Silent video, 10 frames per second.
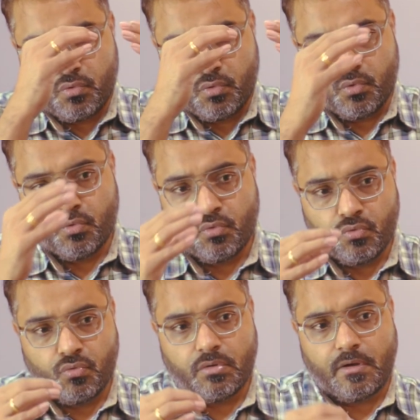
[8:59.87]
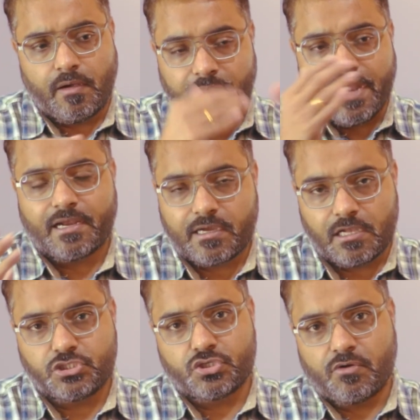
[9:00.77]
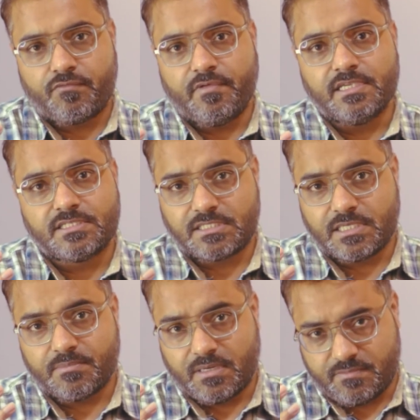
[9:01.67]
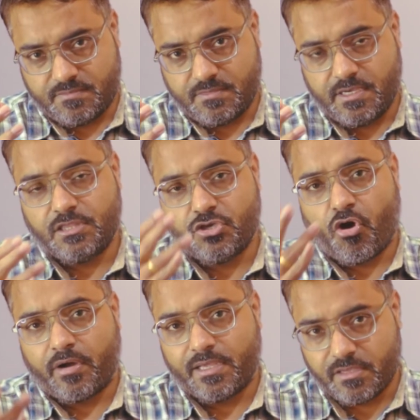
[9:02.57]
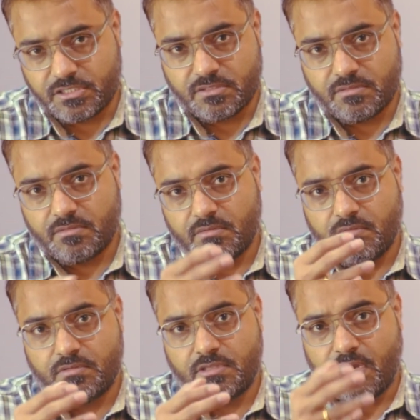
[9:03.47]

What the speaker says: to create a culture of Lean Six Sigma in the organization? The